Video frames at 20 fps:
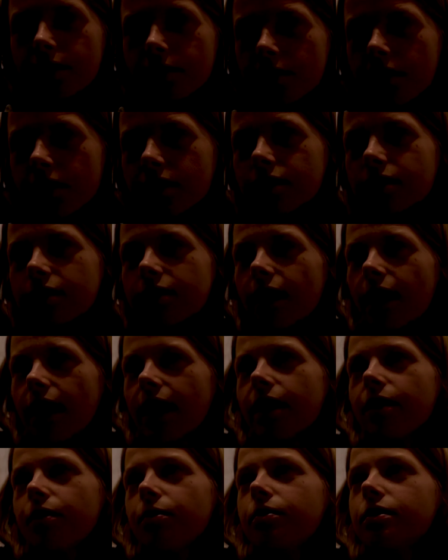well,
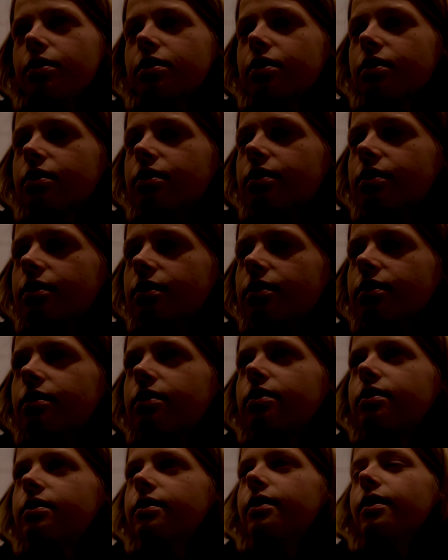today, which
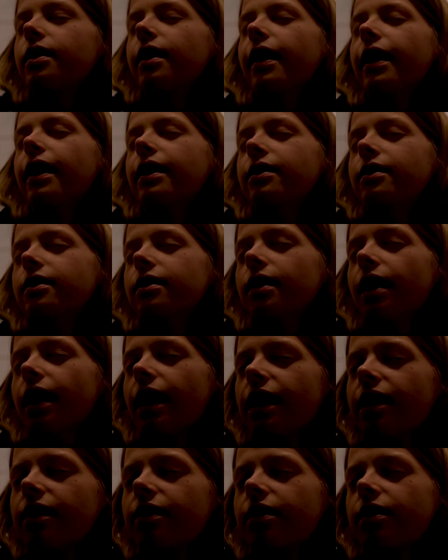is the
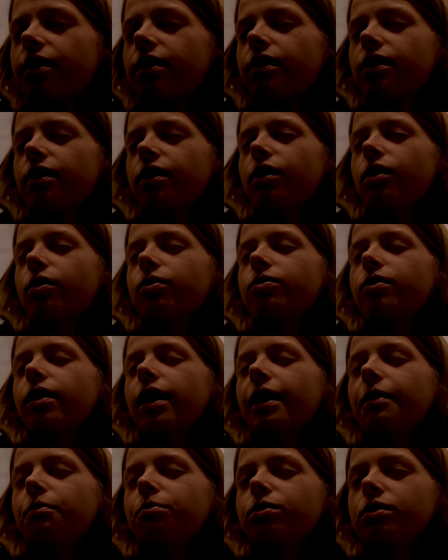8th of
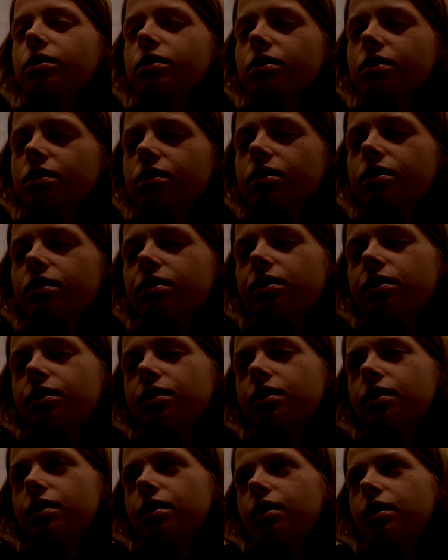April,
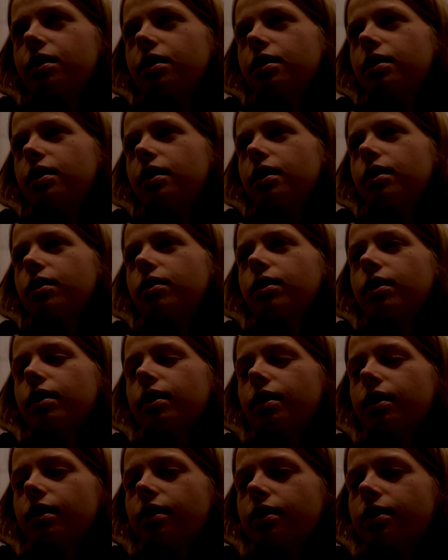
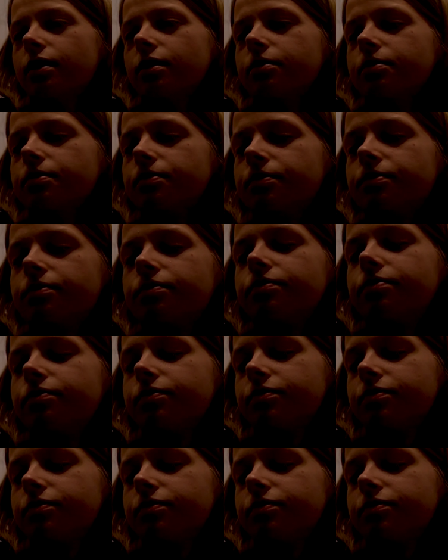the